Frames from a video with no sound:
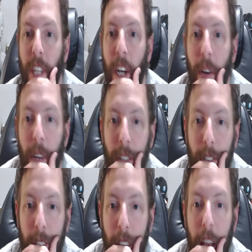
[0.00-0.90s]
You know,
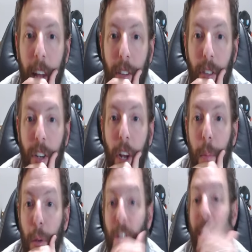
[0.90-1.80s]
it's, as
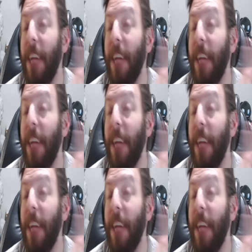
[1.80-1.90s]
Shion puts it,